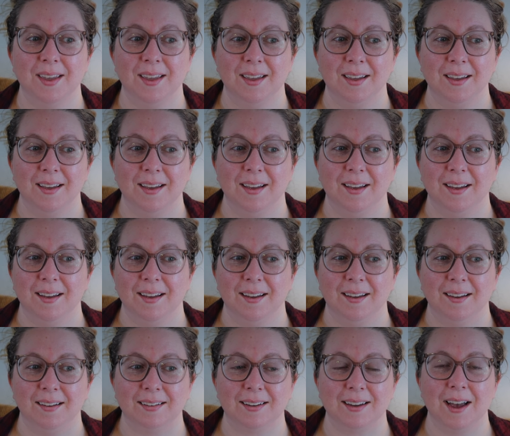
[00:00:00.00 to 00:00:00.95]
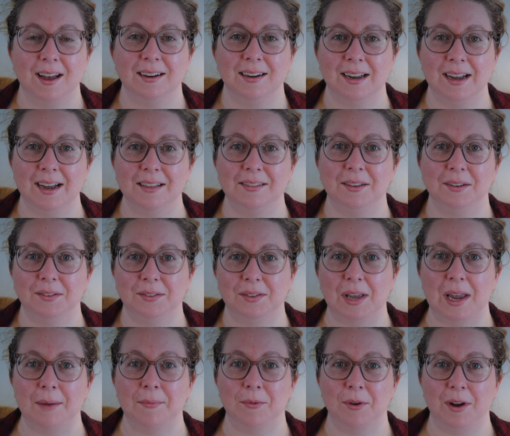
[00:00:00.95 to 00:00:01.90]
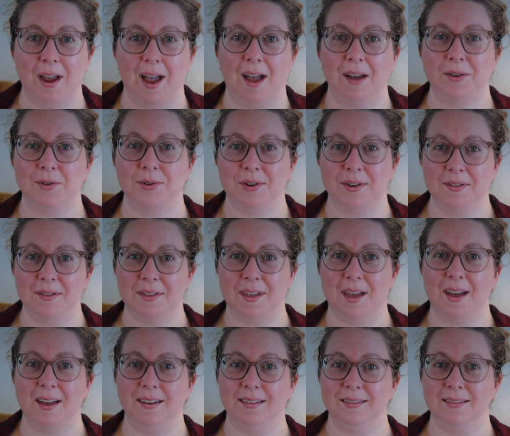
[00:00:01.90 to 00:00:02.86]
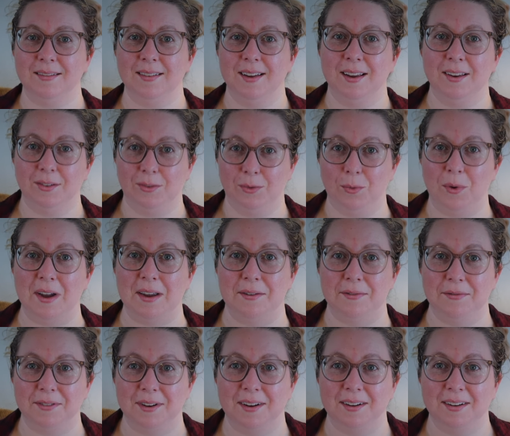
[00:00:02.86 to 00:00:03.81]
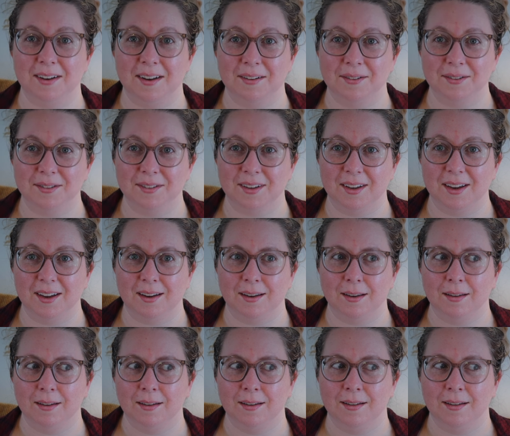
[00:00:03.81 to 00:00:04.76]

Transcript: I kind of had the same reaction that his wife did. I was like...